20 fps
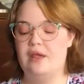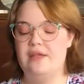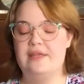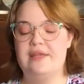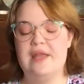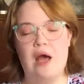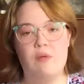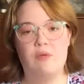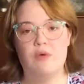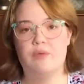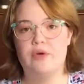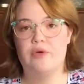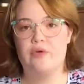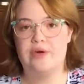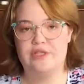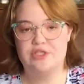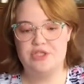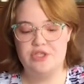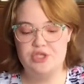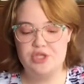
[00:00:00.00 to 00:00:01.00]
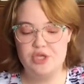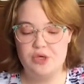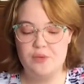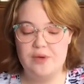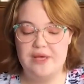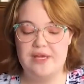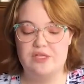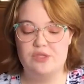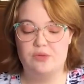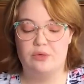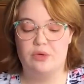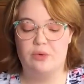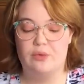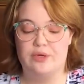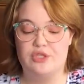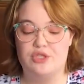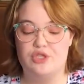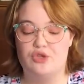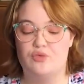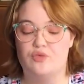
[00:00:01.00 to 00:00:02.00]
Now what we're going to do is we're
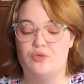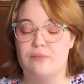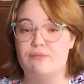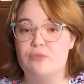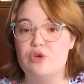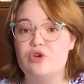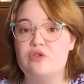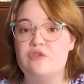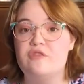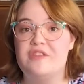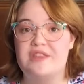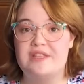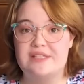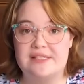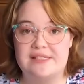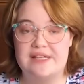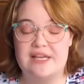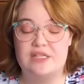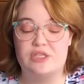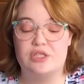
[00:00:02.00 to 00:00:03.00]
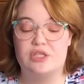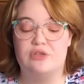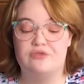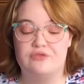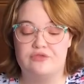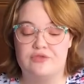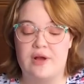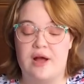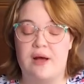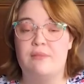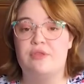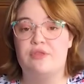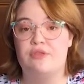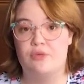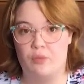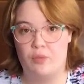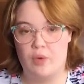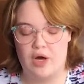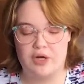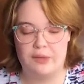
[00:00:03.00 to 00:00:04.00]
going to remove the stencil from
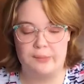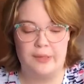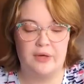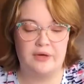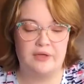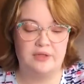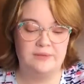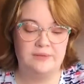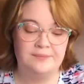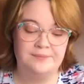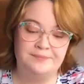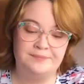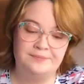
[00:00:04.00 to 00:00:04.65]
the water bottle.